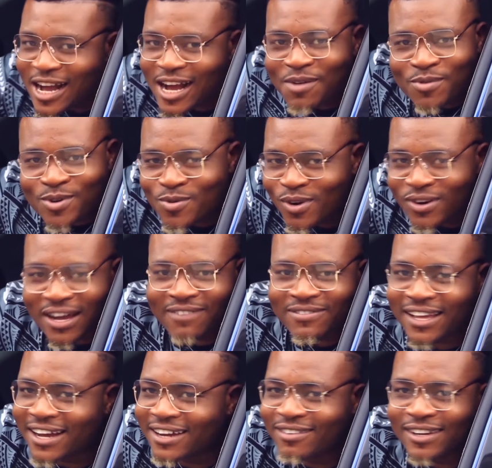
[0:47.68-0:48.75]
I wouldn't want to
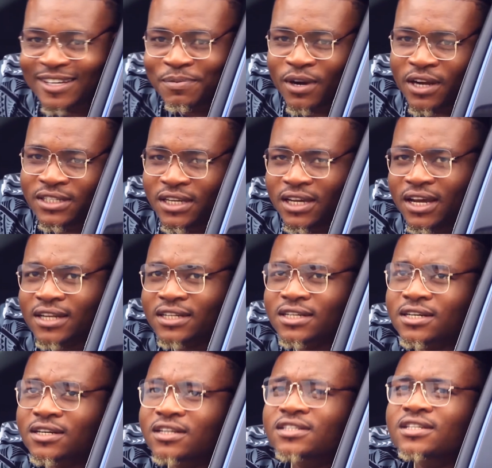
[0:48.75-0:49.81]
have that kind of experience again,
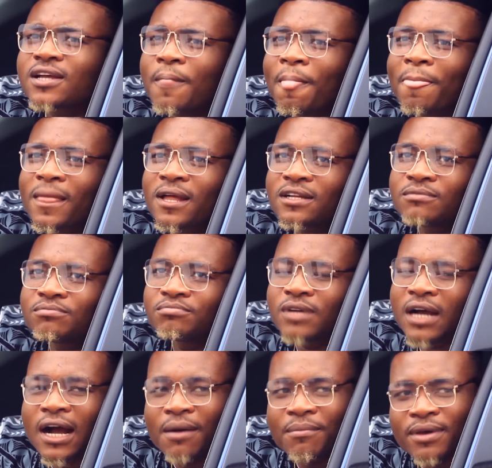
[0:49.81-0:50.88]
because
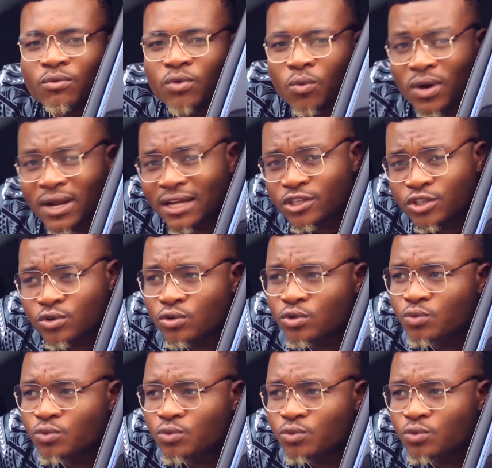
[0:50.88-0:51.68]
I mean, with what I do,